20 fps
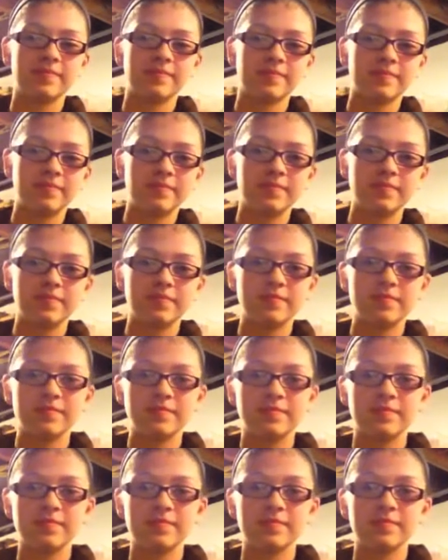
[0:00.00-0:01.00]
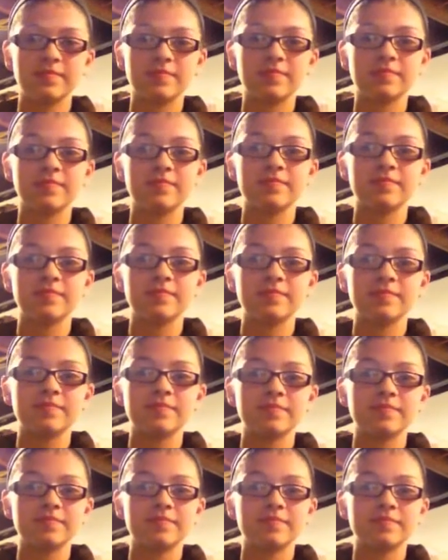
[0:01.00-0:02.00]

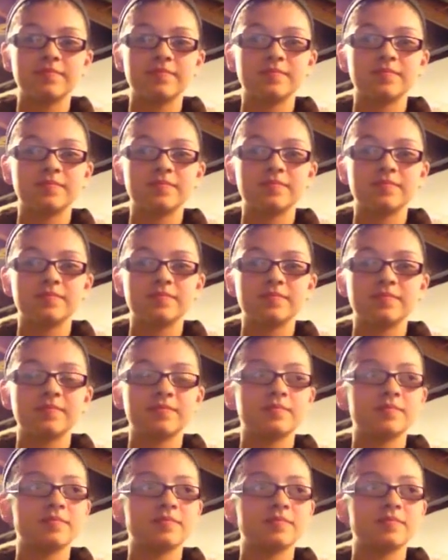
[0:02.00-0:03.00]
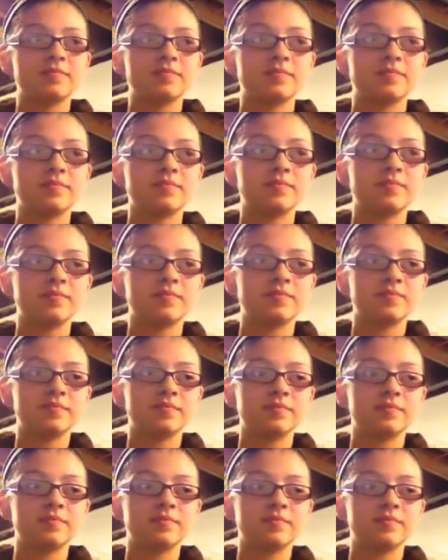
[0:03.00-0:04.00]

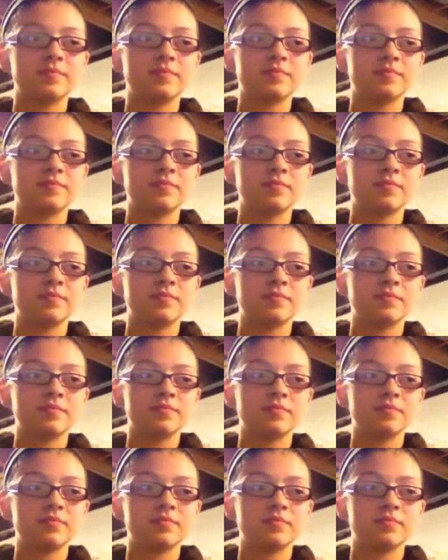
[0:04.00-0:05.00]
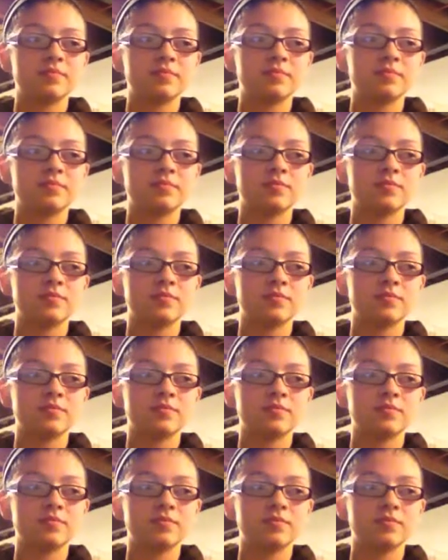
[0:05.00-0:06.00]

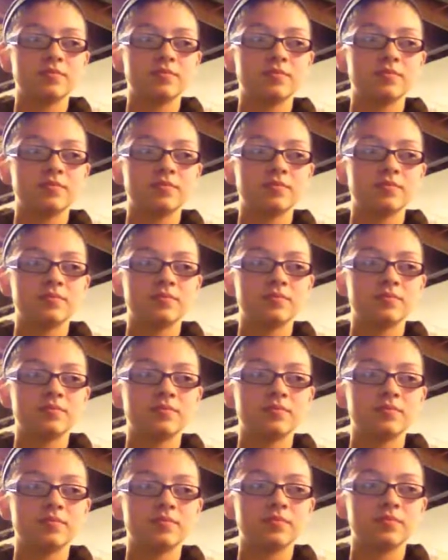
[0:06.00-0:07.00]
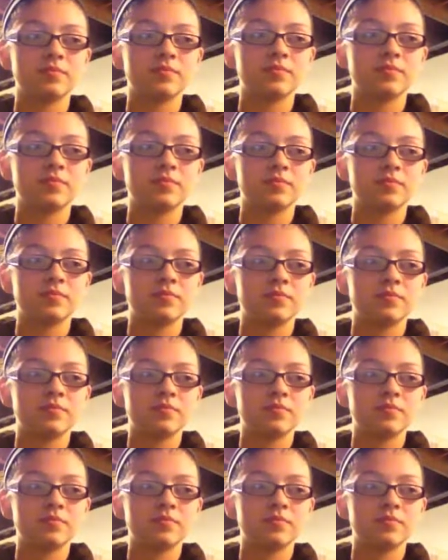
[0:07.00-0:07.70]
(silent)